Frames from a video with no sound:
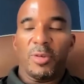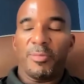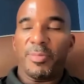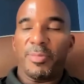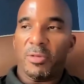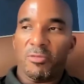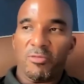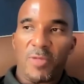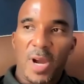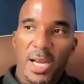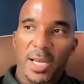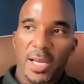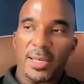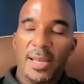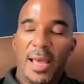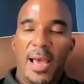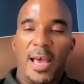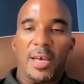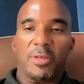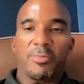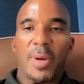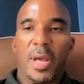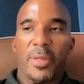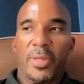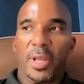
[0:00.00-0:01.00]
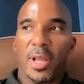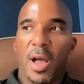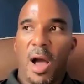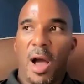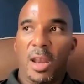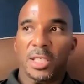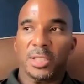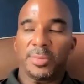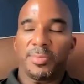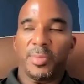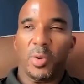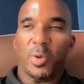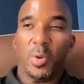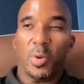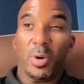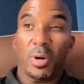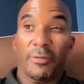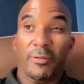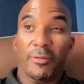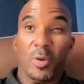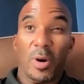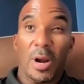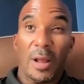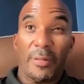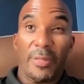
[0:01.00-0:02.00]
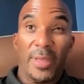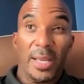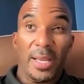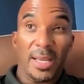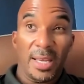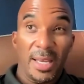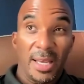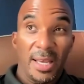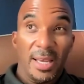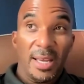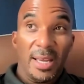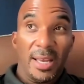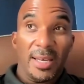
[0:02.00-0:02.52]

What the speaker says: We've been recognized by the College Board for, I think,